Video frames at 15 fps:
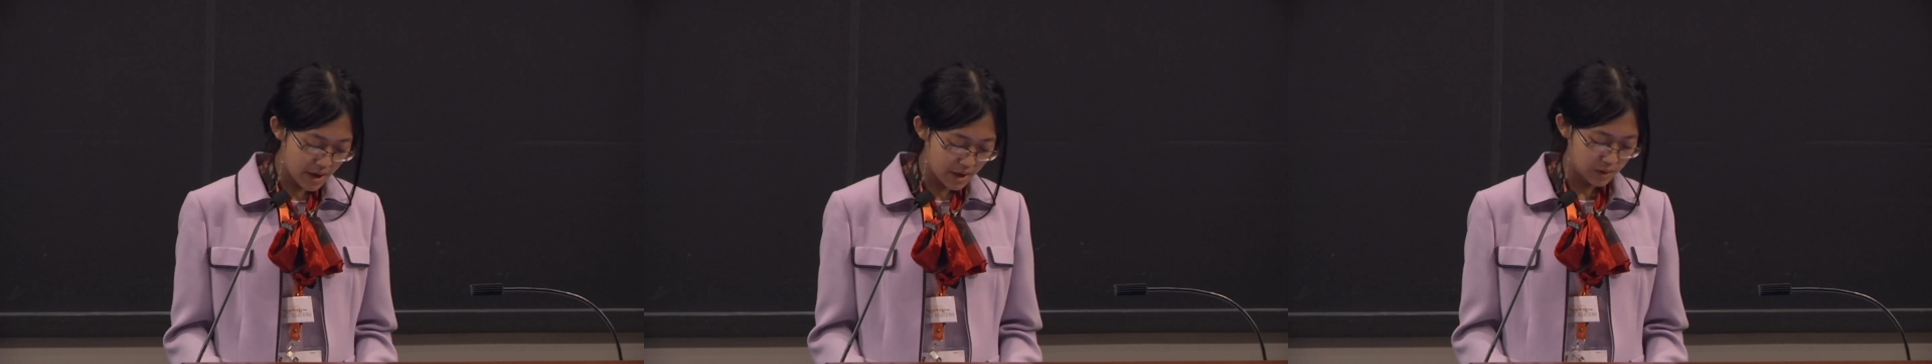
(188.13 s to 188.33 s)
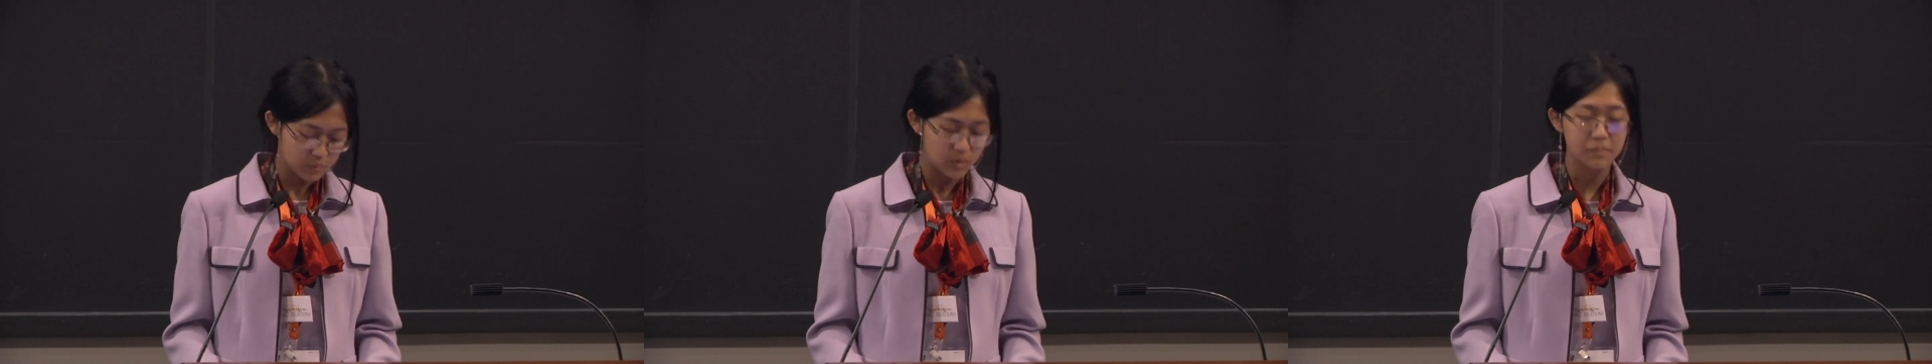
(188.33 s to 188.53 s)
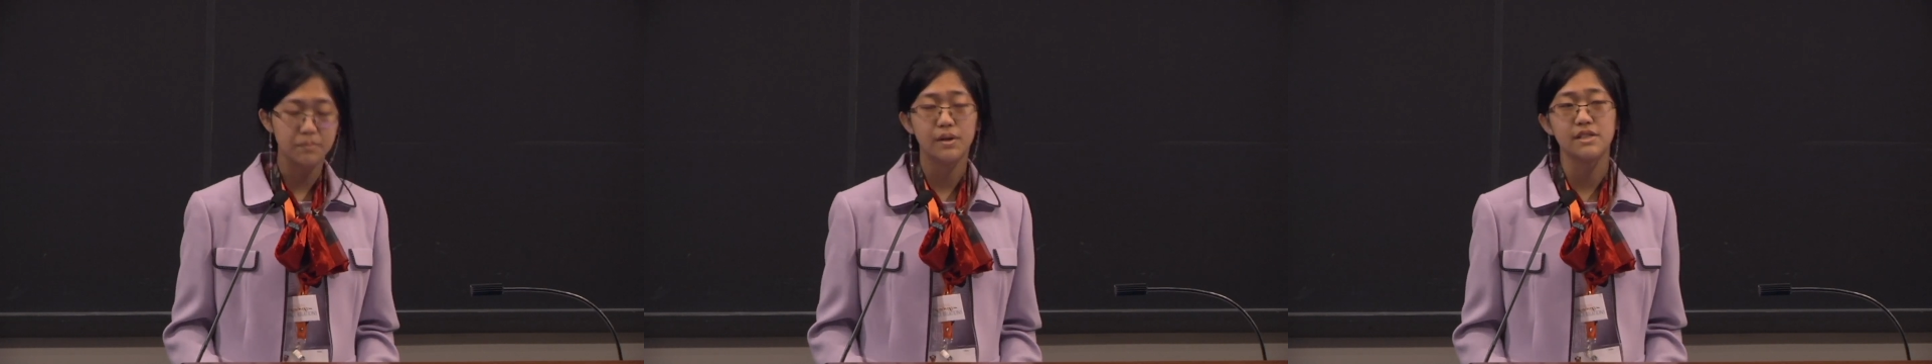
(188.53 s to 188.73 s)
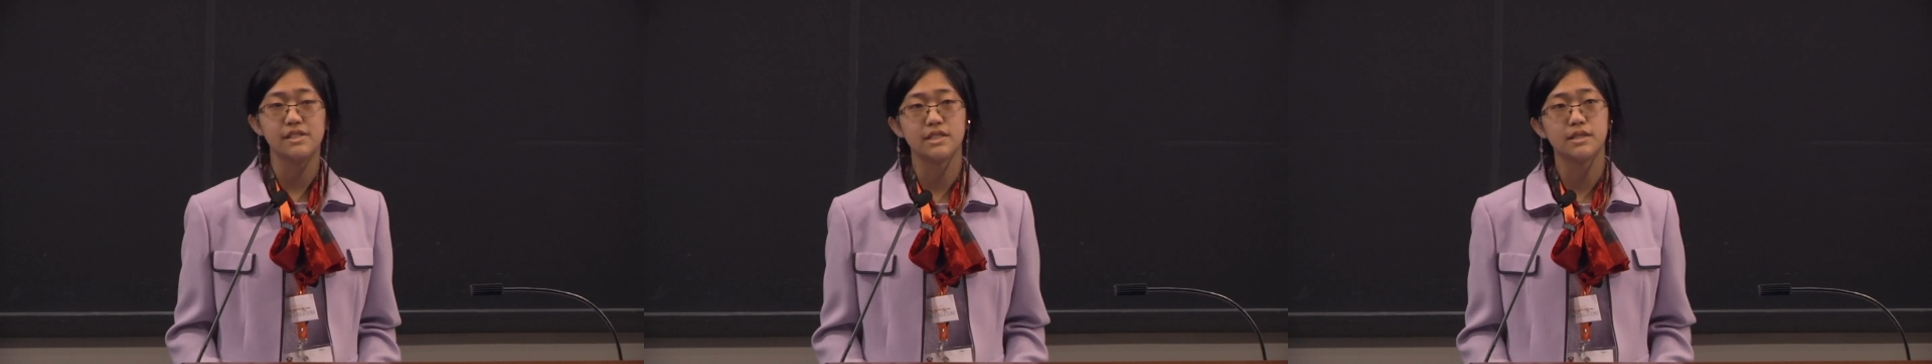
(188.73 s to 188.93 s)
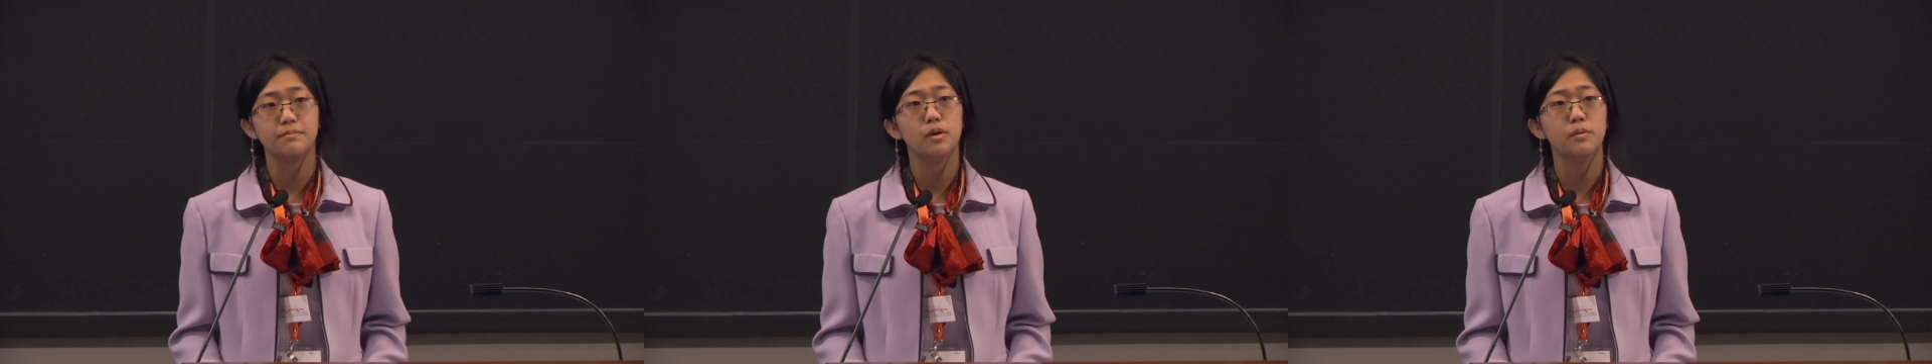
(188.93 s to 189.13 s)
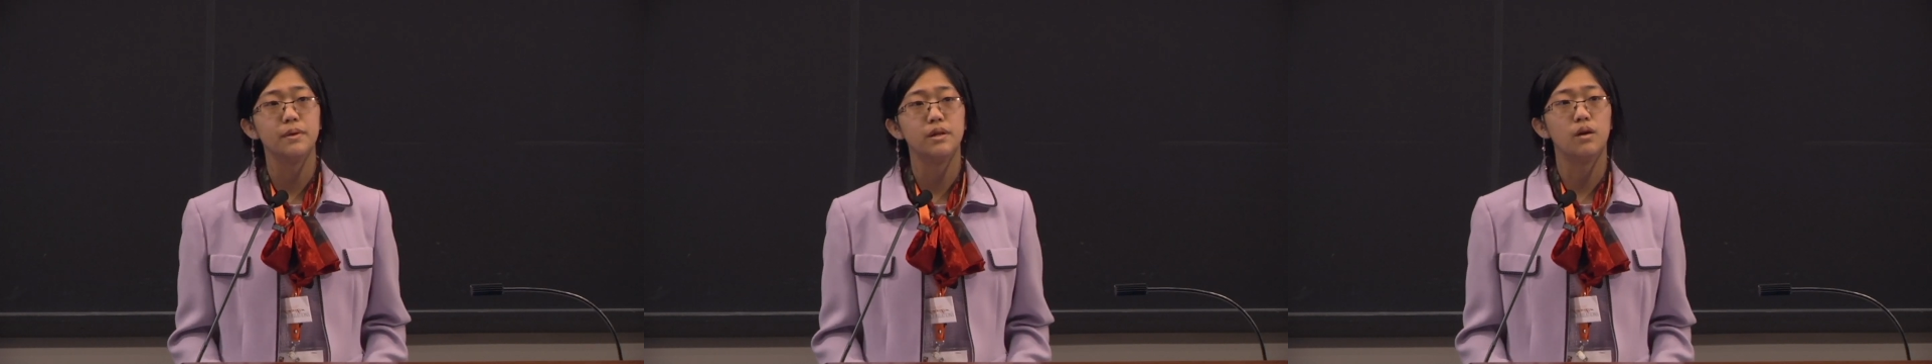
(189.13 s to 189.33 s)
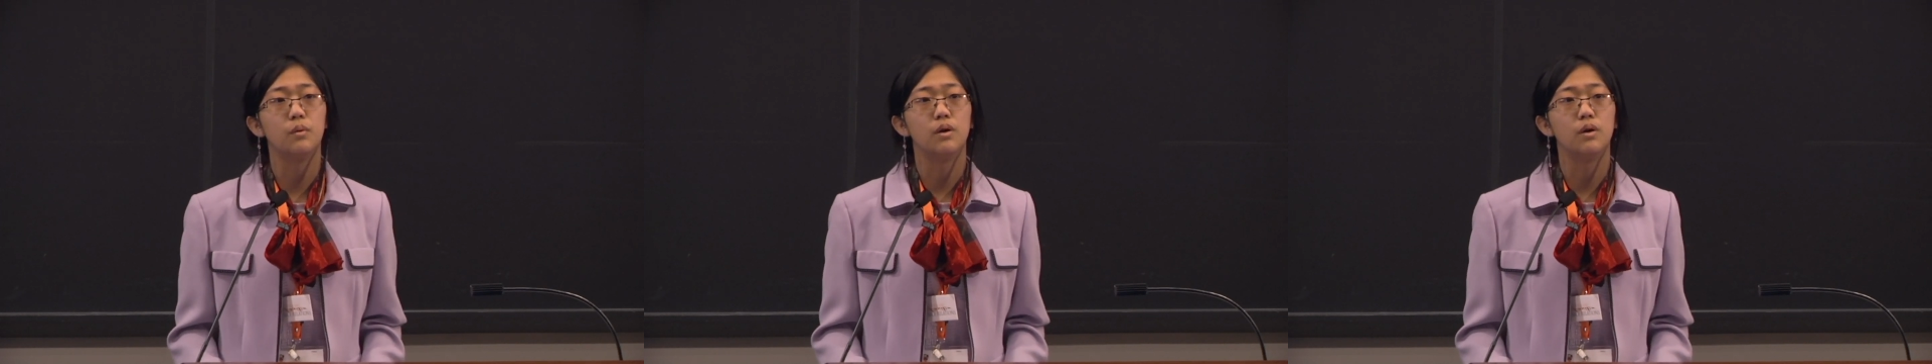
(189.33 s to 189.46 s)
In one precious moment, a